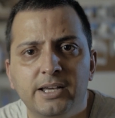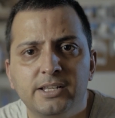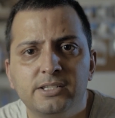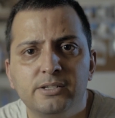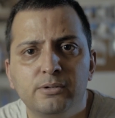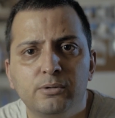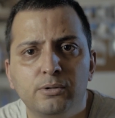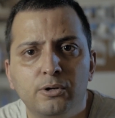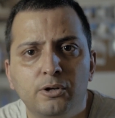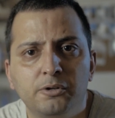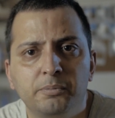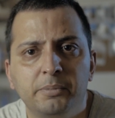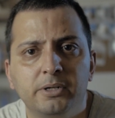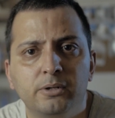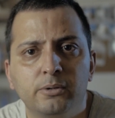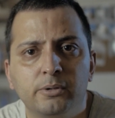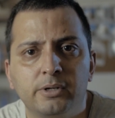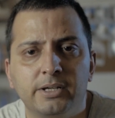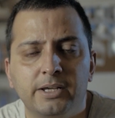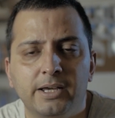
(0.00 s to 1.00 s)
as you will not be
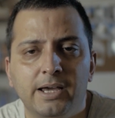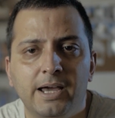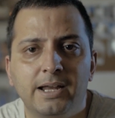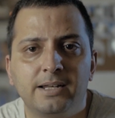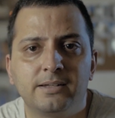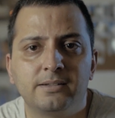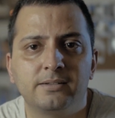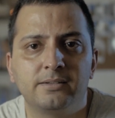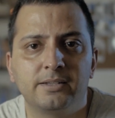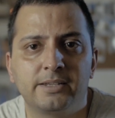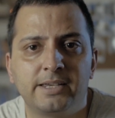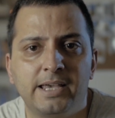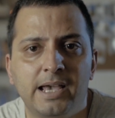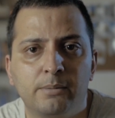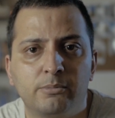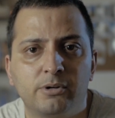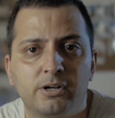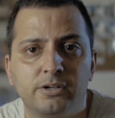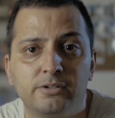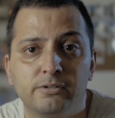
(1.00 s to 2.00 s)
looking at the
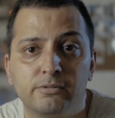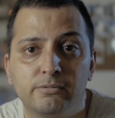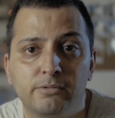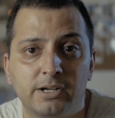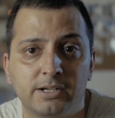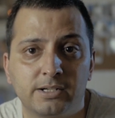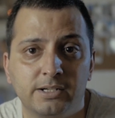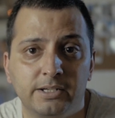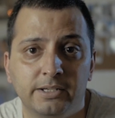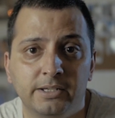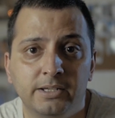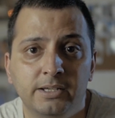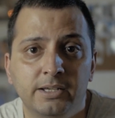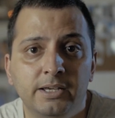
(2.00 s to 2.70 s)
camera directly.